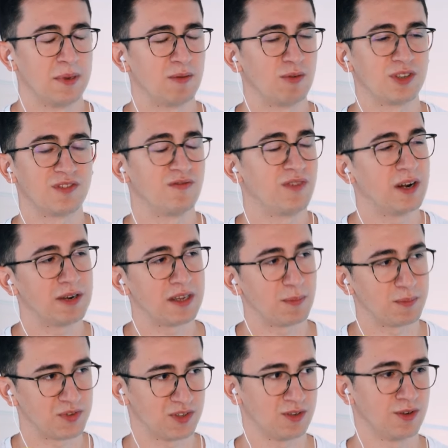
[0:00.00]
But it was very
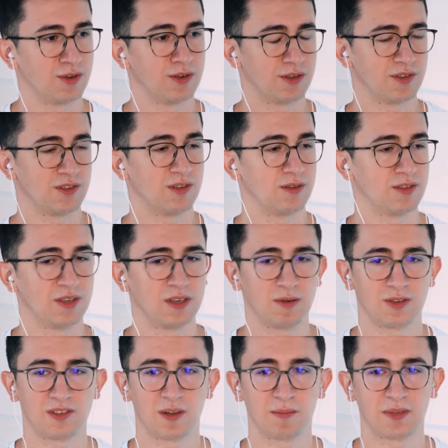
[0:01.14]
obscure. So there
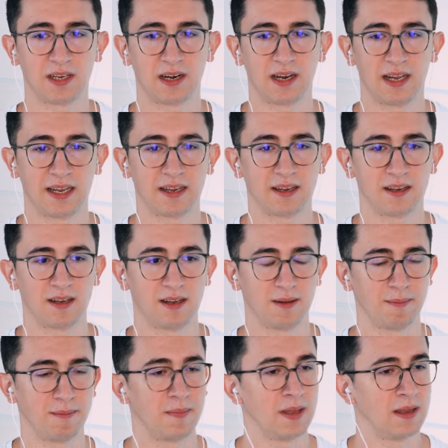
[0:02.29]
was something like,
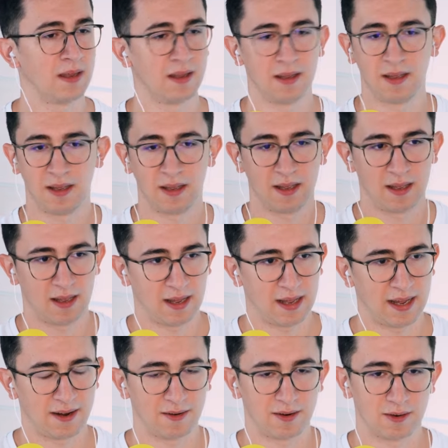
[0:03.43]

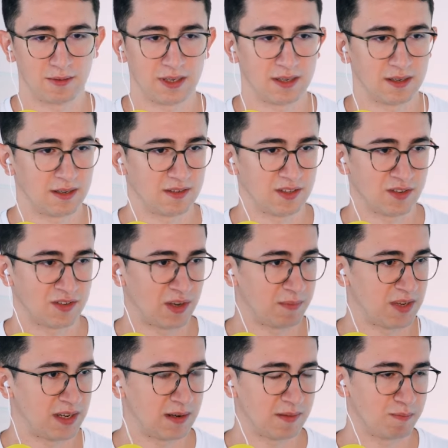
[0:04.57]
I don't know,
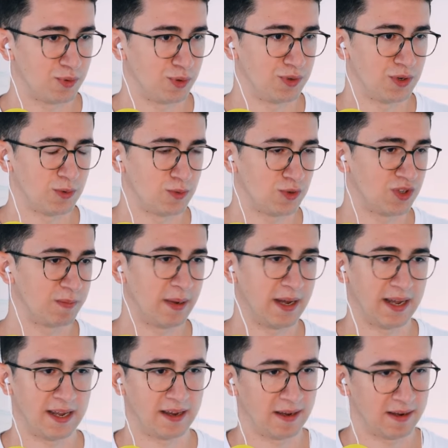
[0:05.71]
something produced
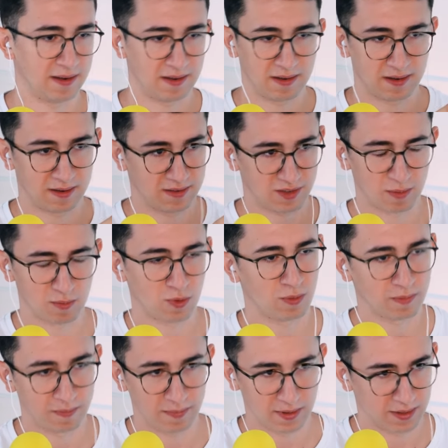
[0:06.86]
by
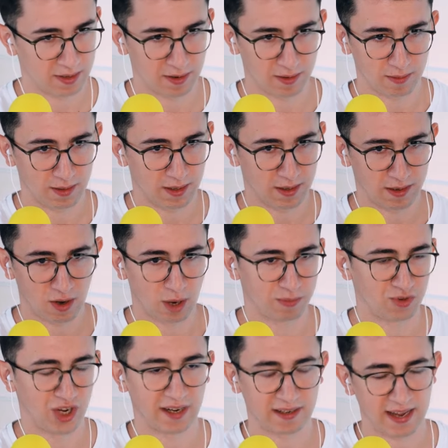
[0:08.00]

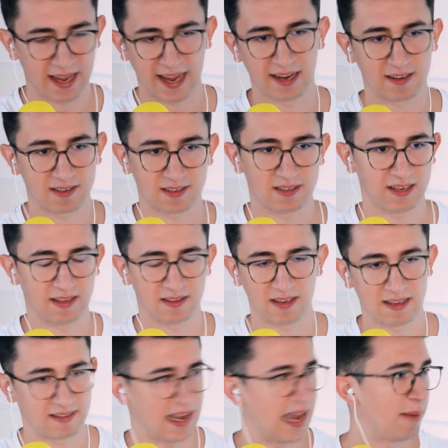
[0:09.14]
object X
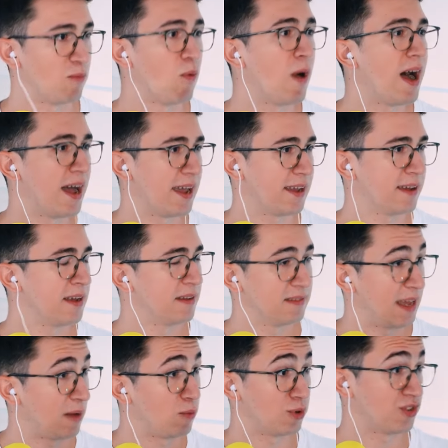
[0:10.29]
at time Y.
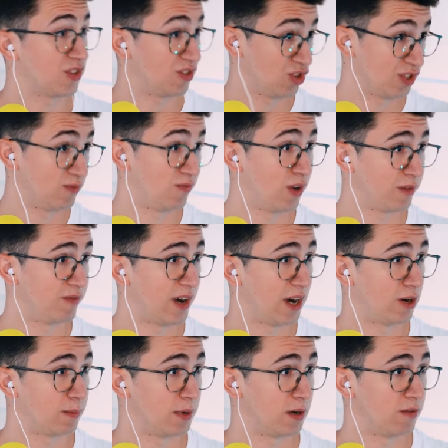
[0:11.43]
That was just one
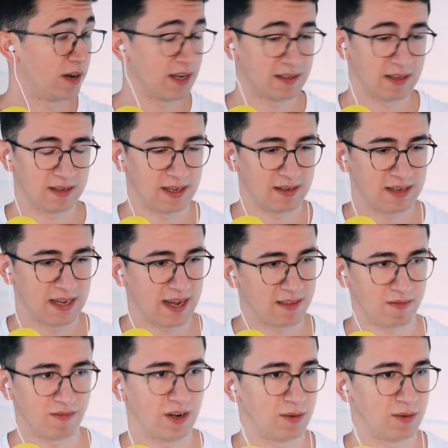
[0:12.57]
variable, right? And then the other